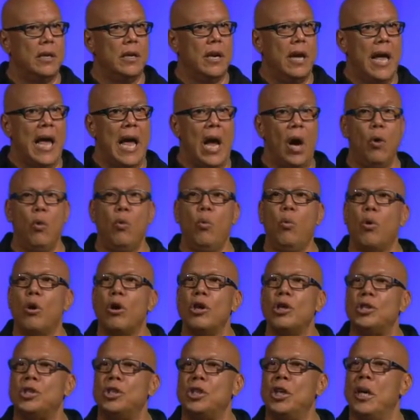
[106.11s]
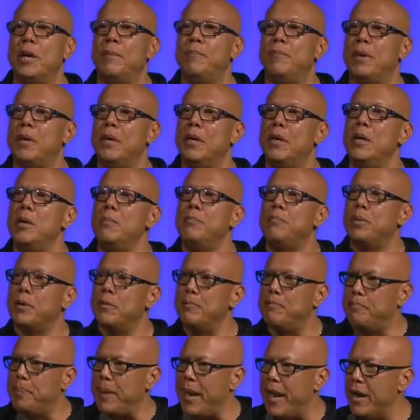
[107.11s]
how worship
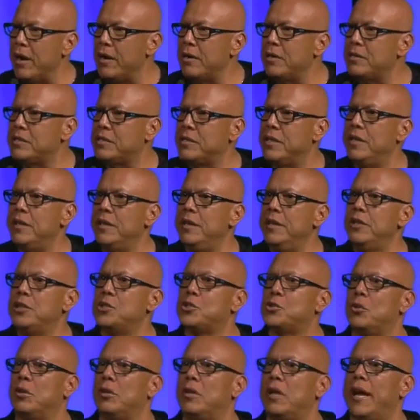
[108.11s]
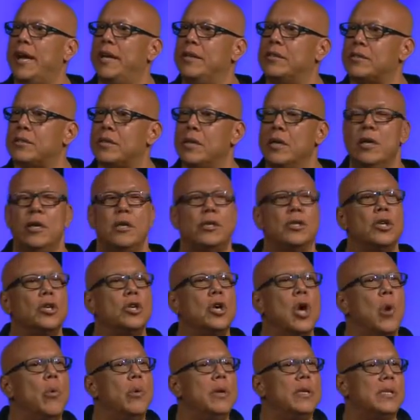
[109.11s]
prepares the Israelites to
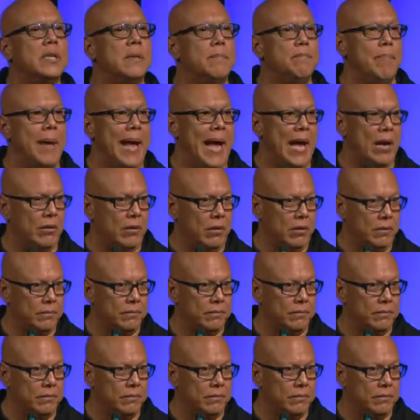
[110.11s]
go into battle.